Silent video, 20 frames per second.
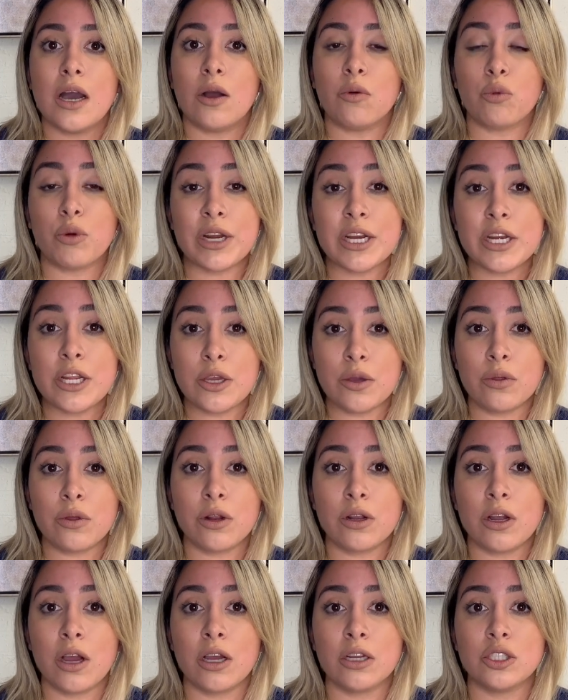renew
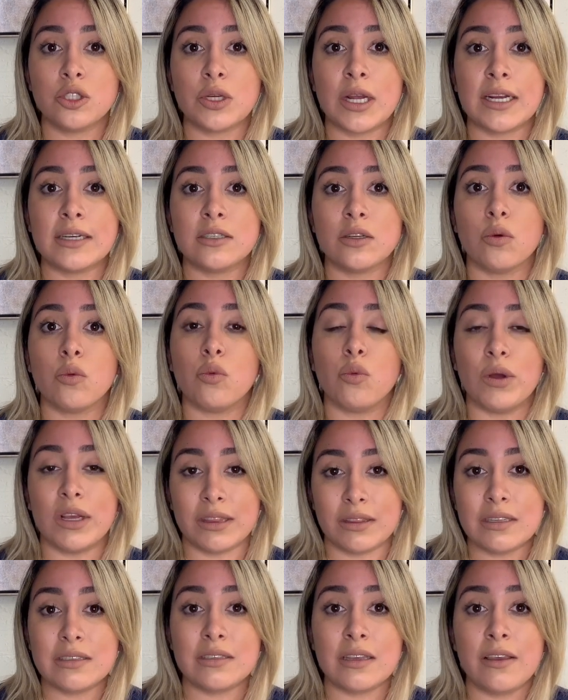their contract
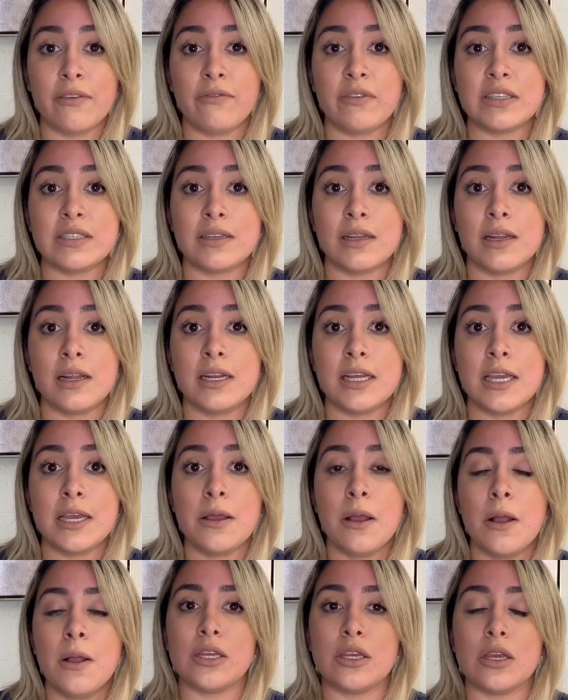with the same facility.